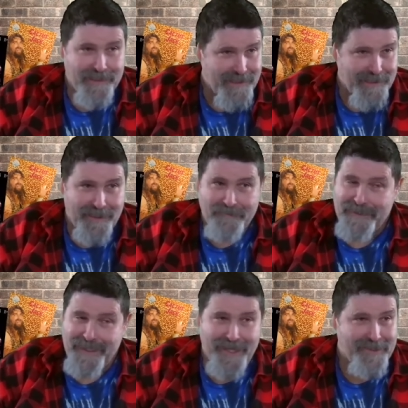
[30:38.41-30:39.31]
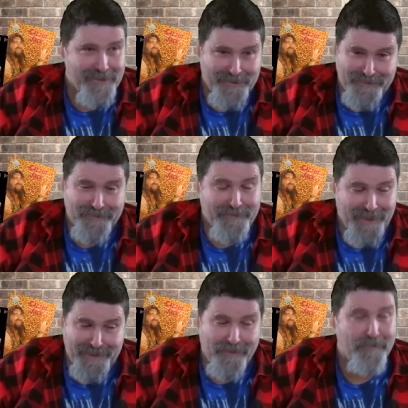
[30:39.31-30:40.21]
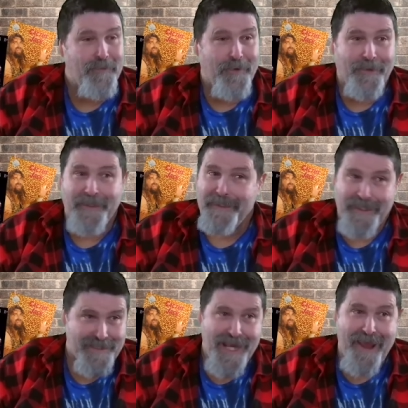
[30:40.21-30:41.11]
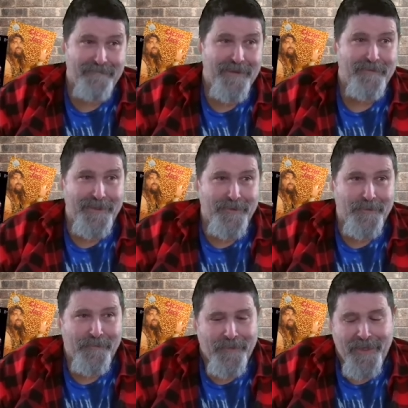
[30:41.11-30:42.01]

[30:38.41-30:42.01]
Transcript: he's got that with Taker, we've got that with Paul. He doesn't have that with you.